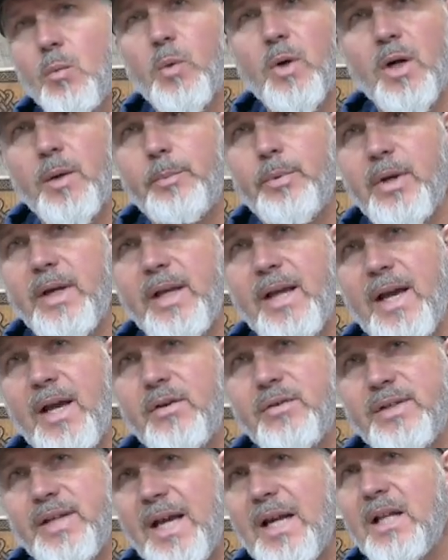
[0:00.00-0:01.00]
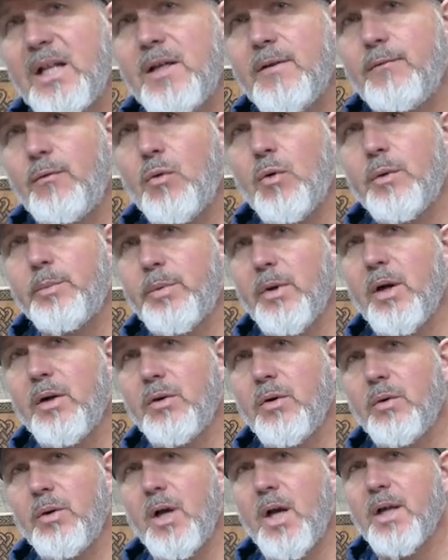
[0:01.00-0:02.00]
We're putting out daily Ford
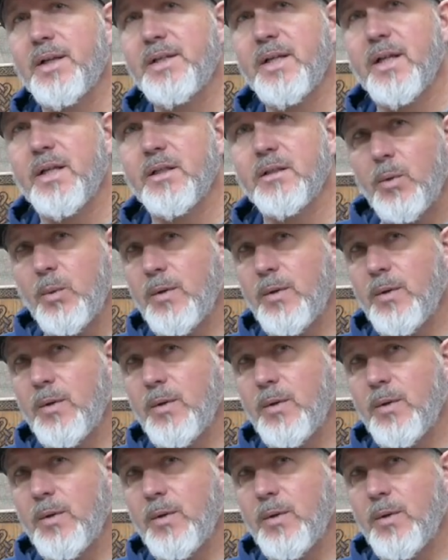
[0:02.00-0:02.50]
Bronco content.